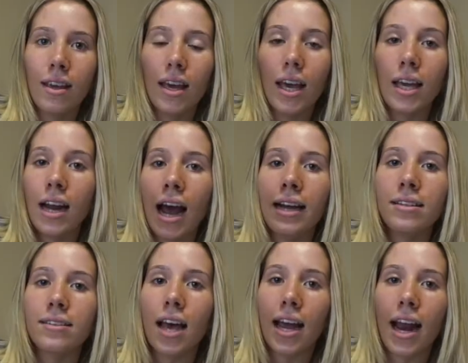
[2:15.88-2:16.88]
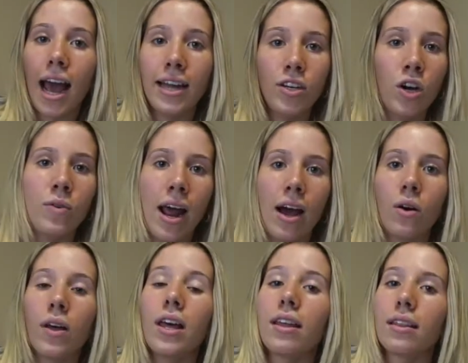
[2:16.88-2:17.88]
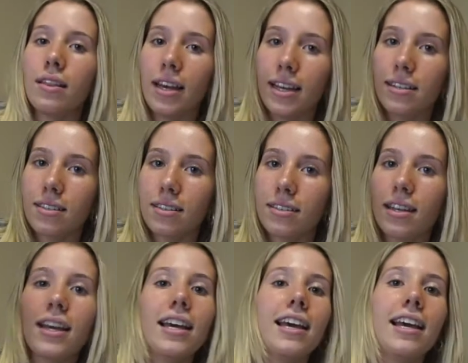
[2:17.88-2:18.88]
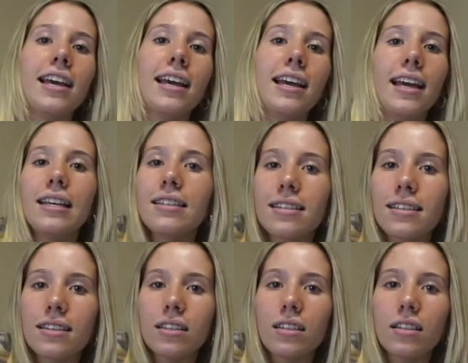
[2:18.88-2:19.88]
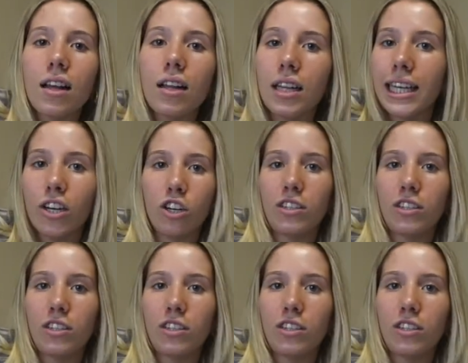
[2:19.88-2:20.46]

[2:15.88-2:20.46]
In hindsight, I know now this is a cleaner.